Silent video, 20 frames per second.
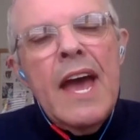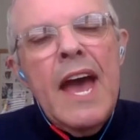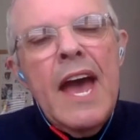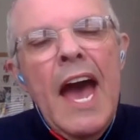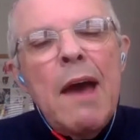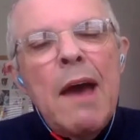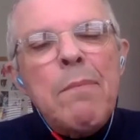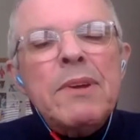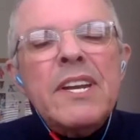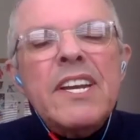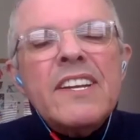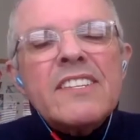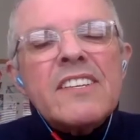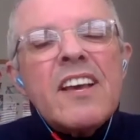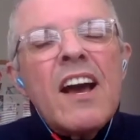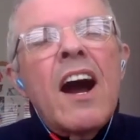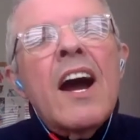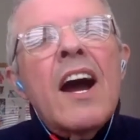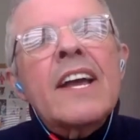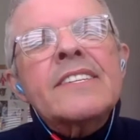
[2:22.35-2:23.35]
Happiness
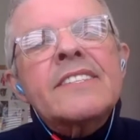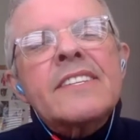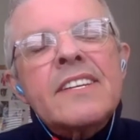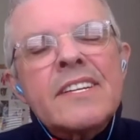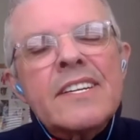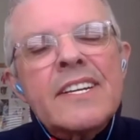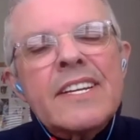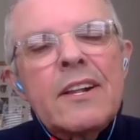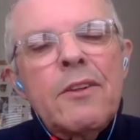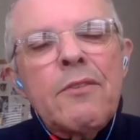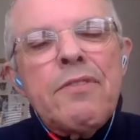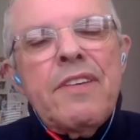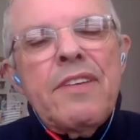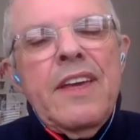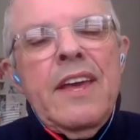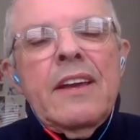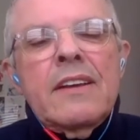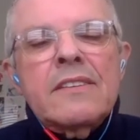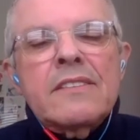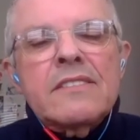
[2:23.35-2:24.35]
hides in little
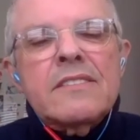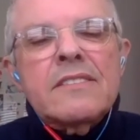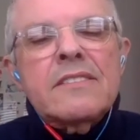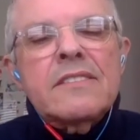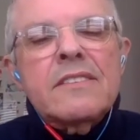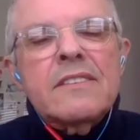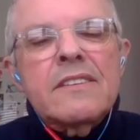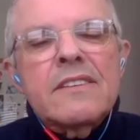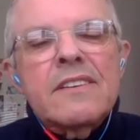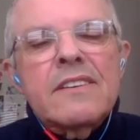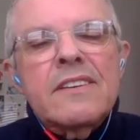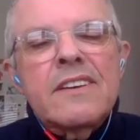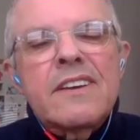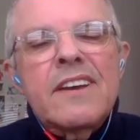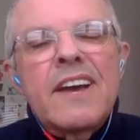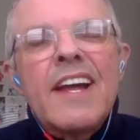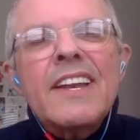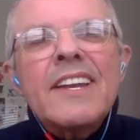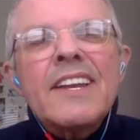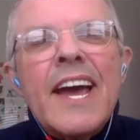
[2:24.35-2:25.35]
things.
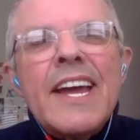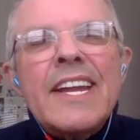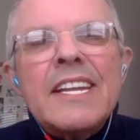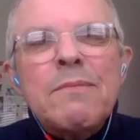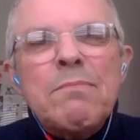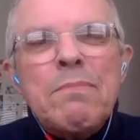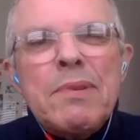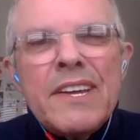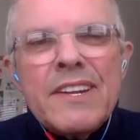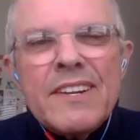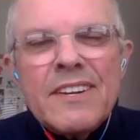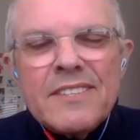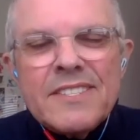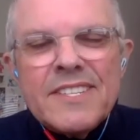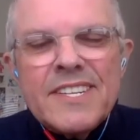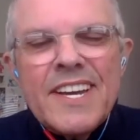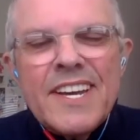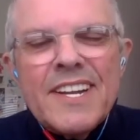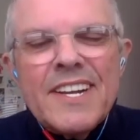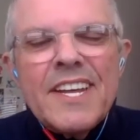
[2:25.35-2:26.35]
A lady beetle
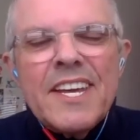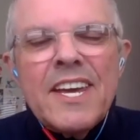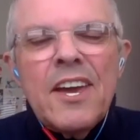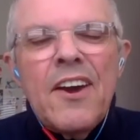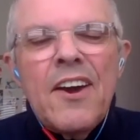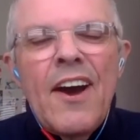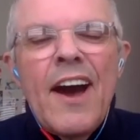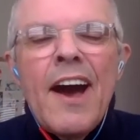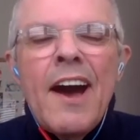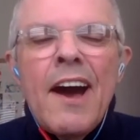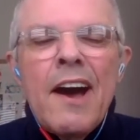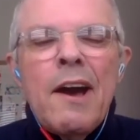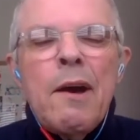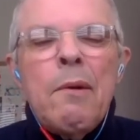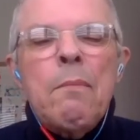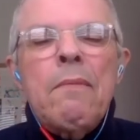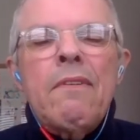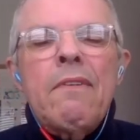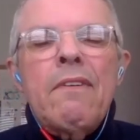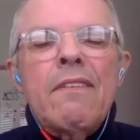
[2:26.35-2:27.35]
tickling your arm.